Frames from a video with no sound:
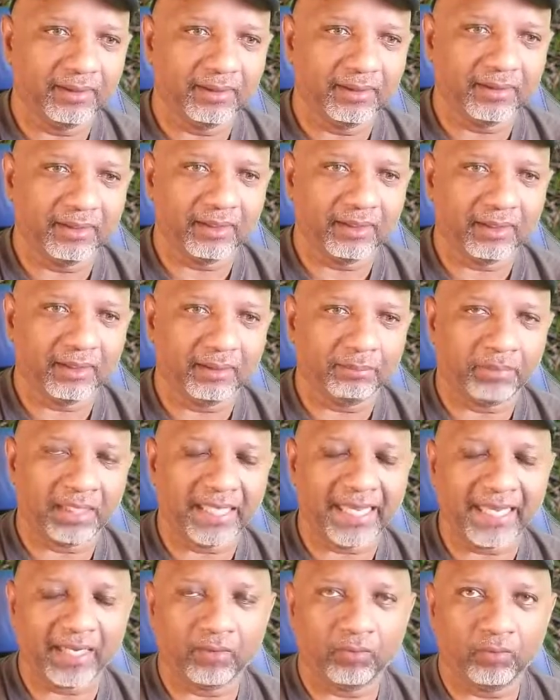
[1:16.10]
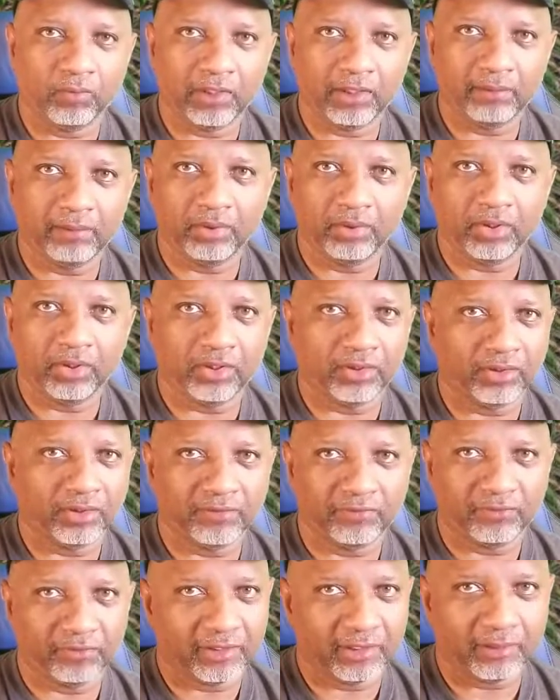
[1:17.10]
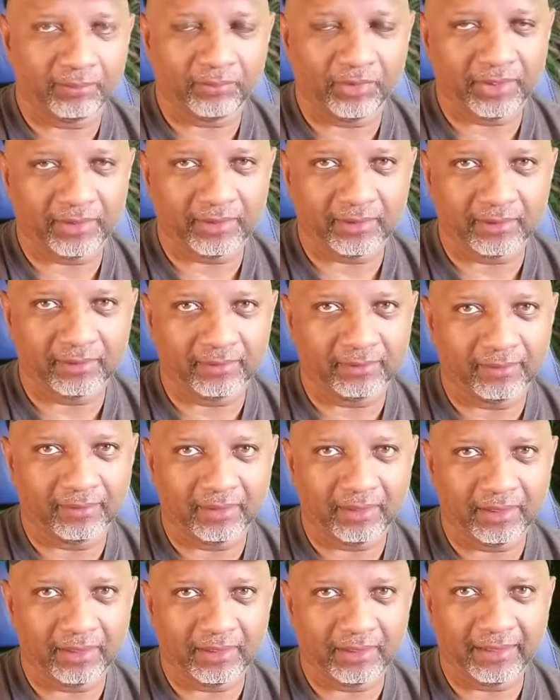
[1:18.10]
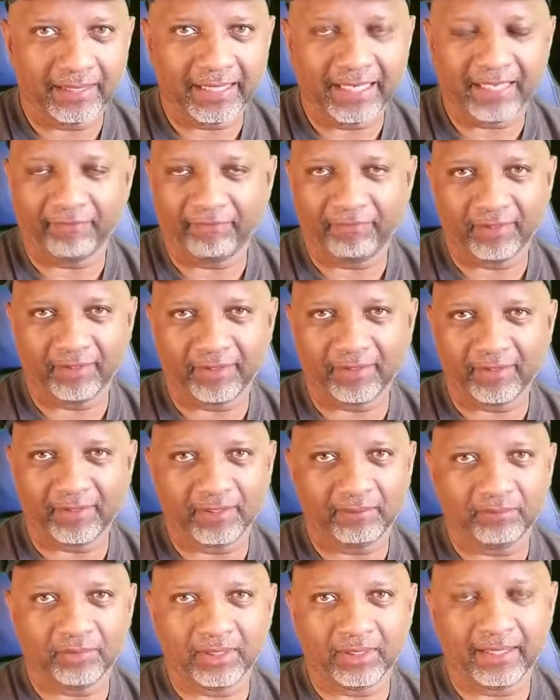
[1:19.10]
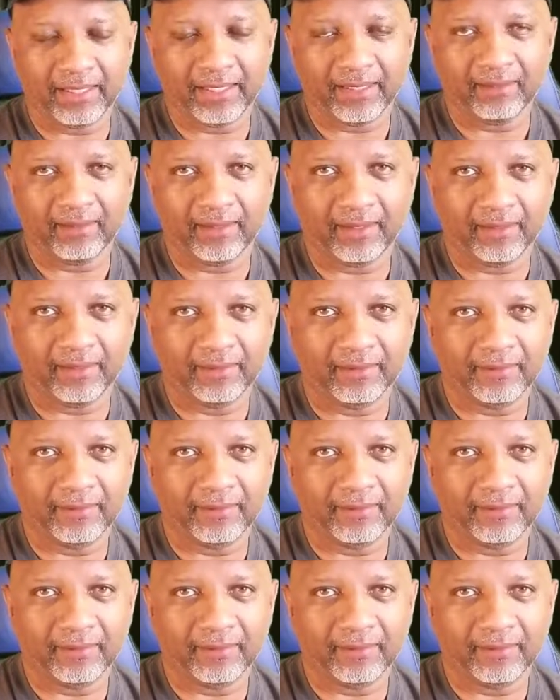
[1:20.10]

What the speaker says: the black woolly boogers for some reason. The catfish seem to like that.